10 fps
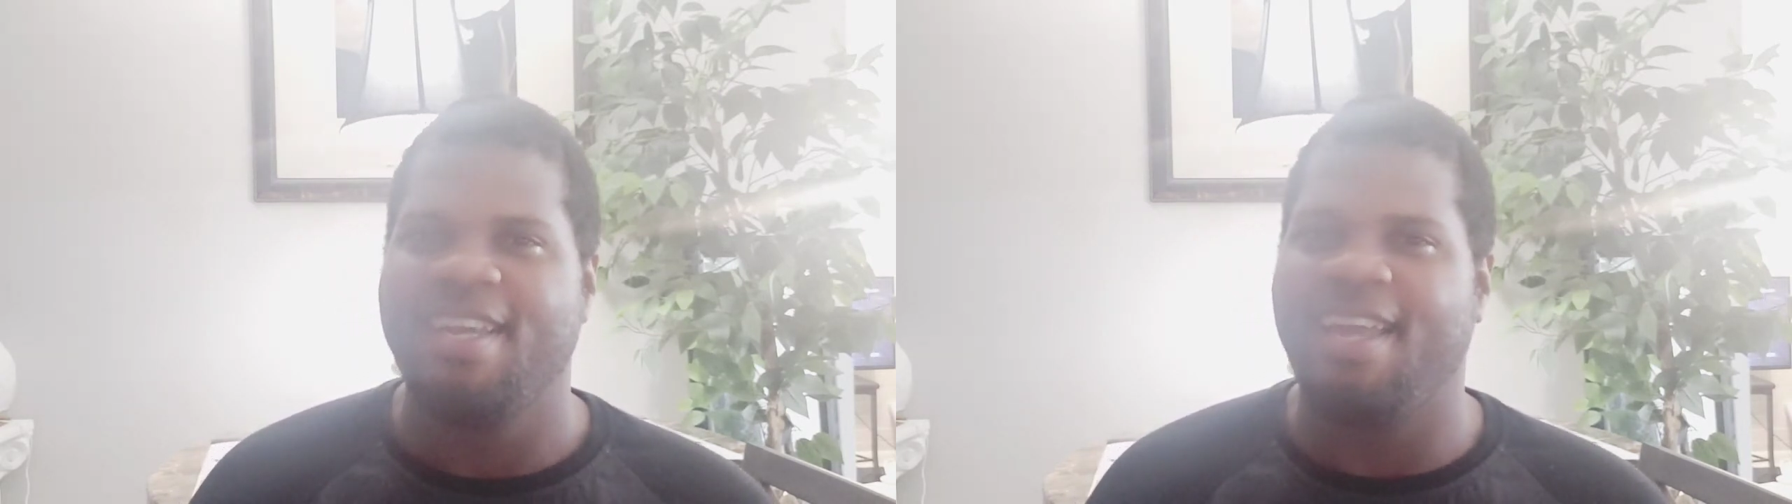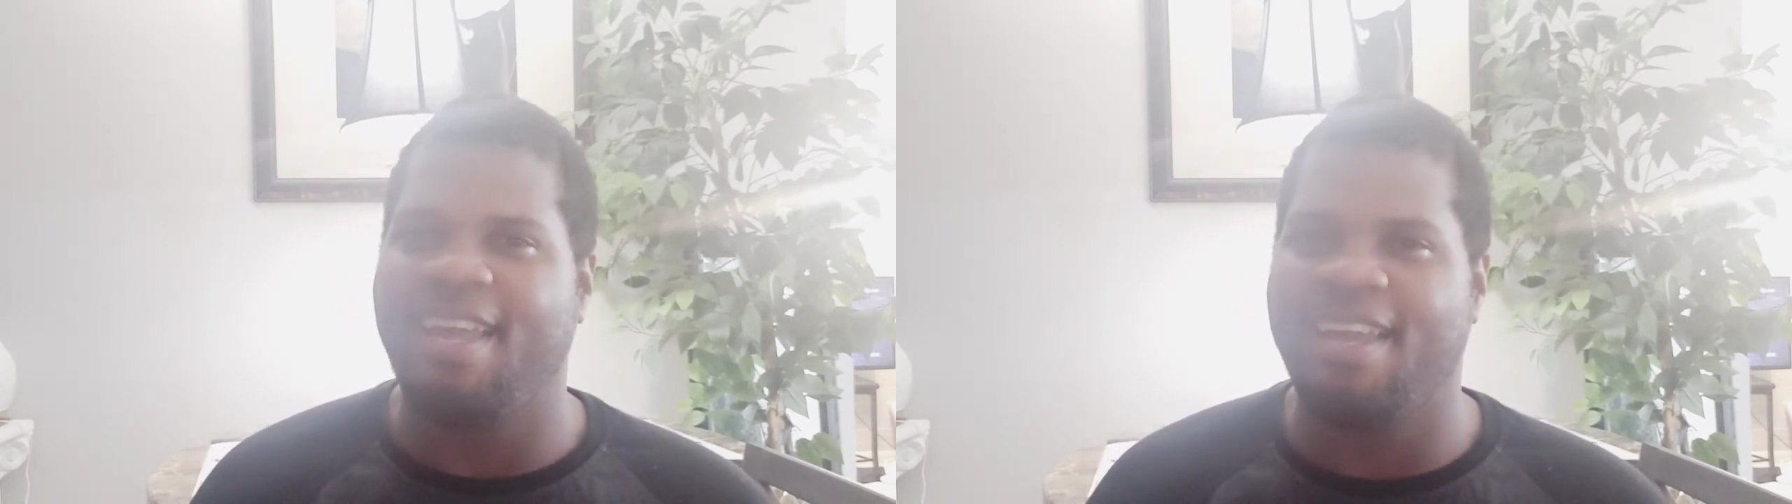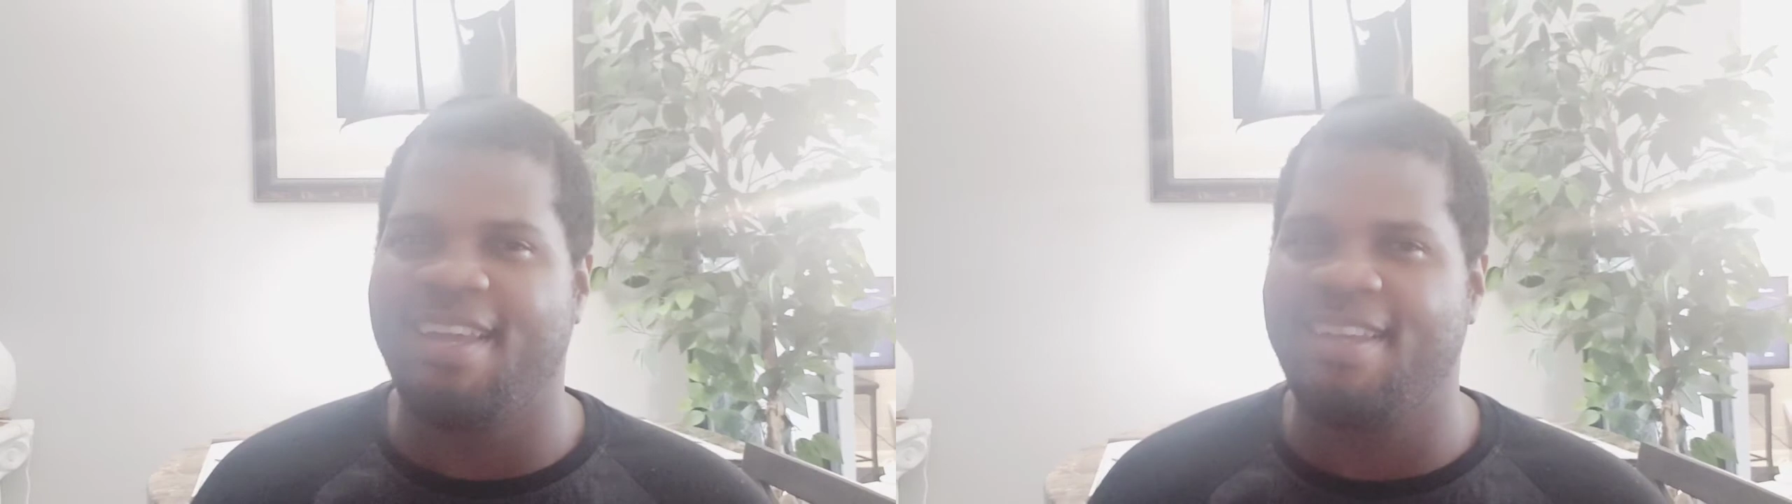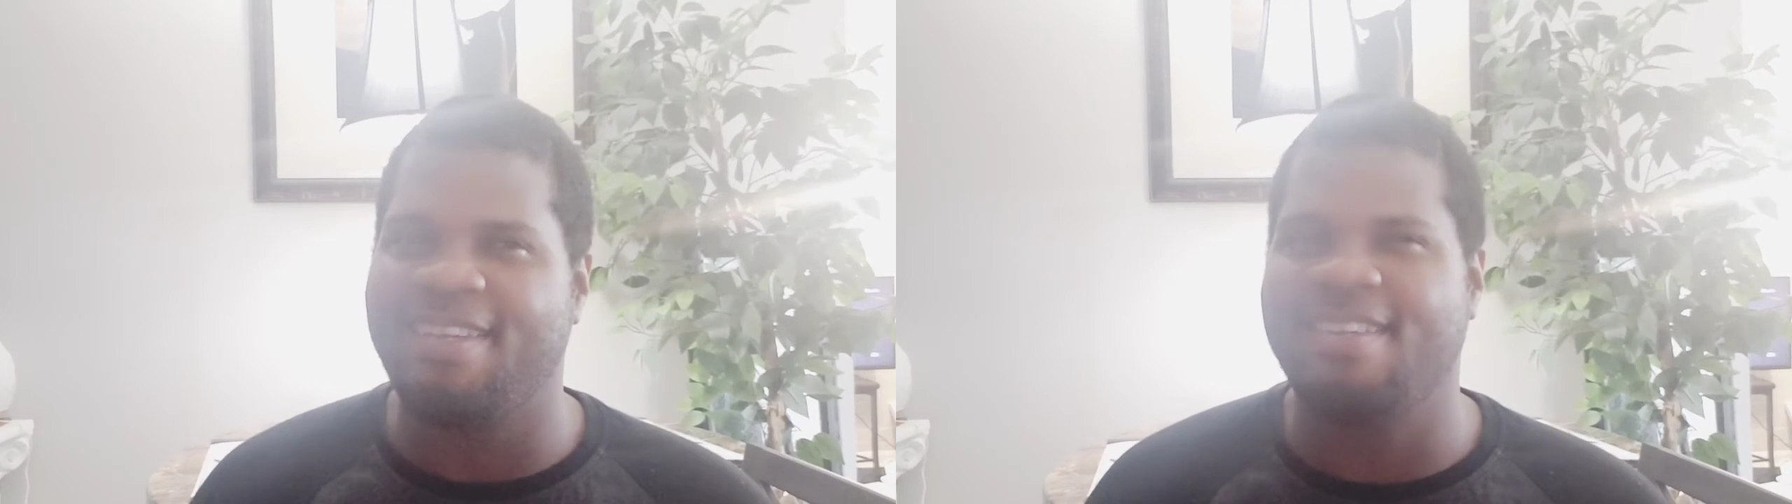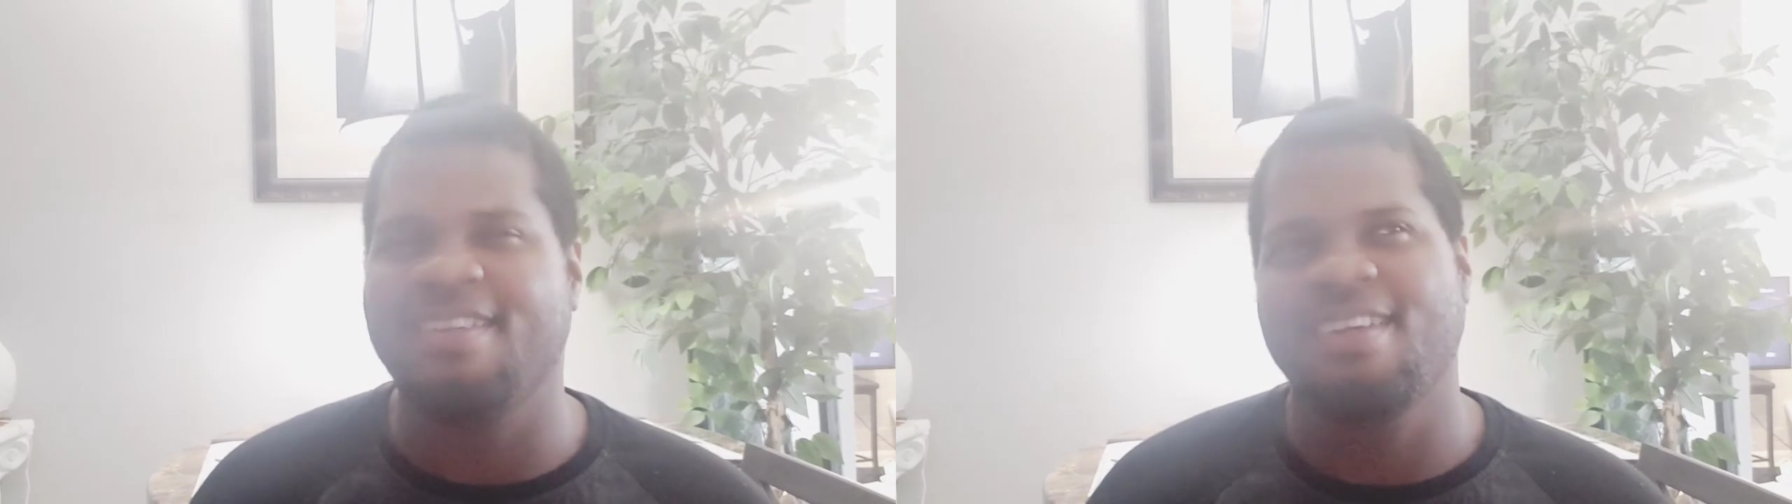
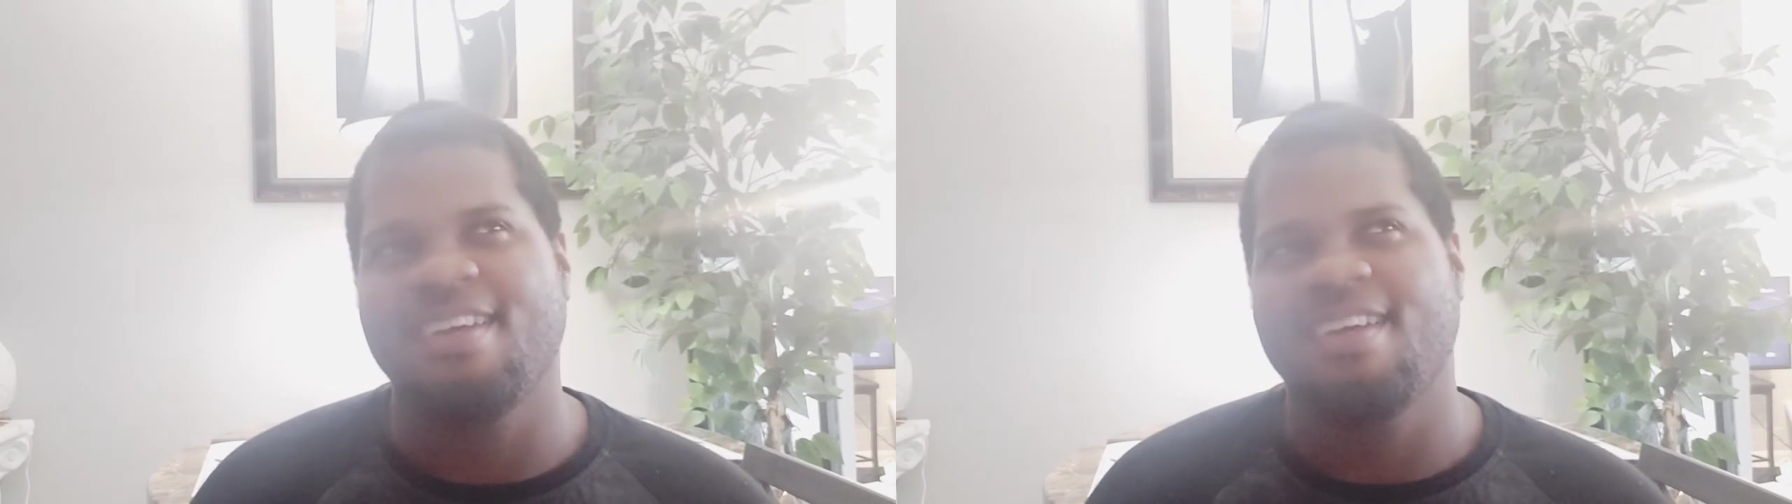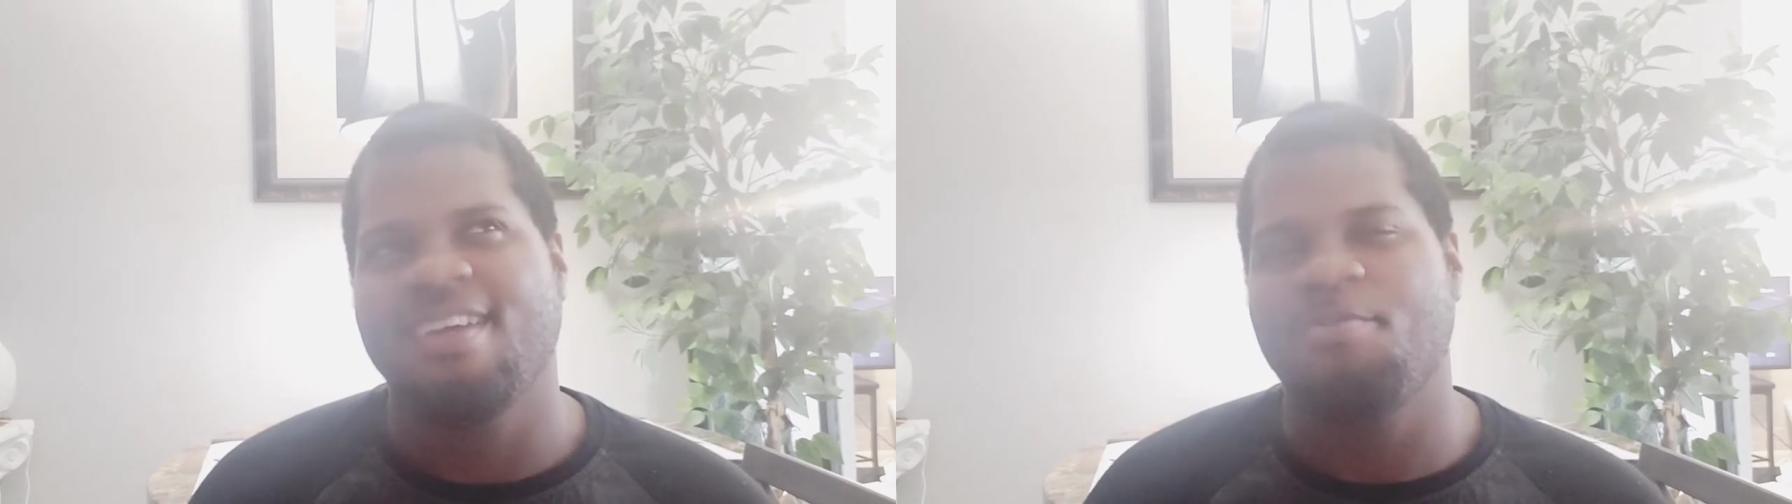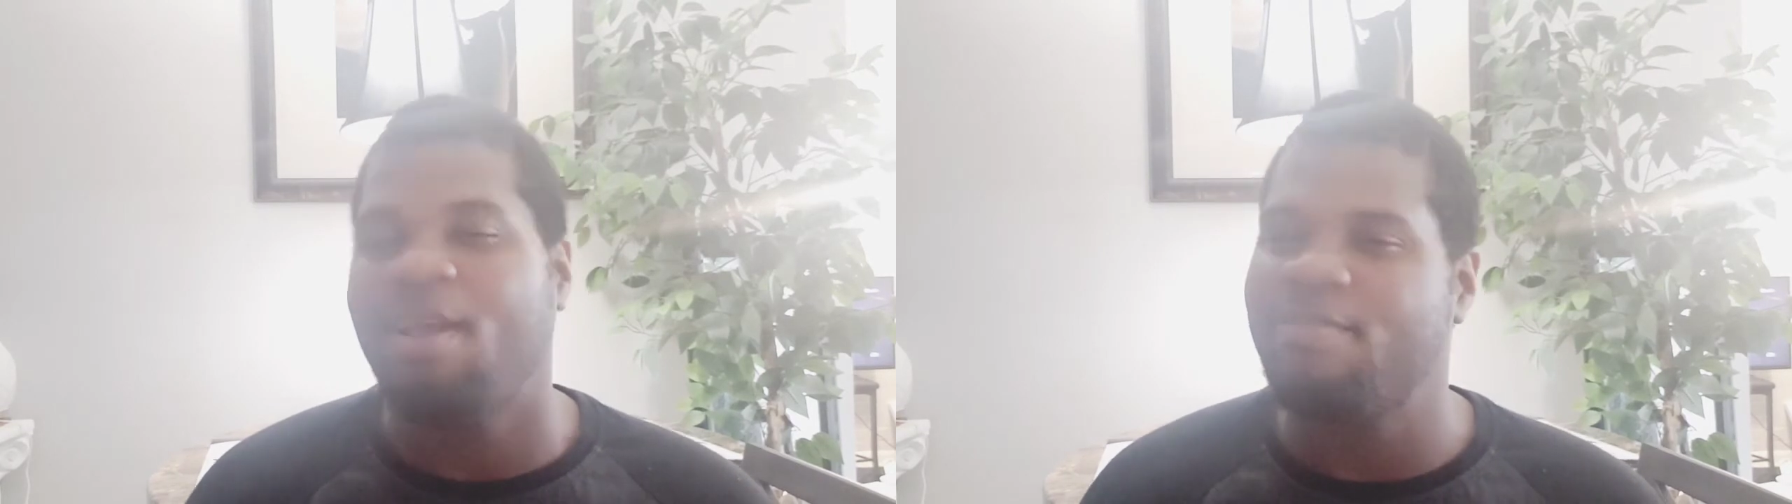and well,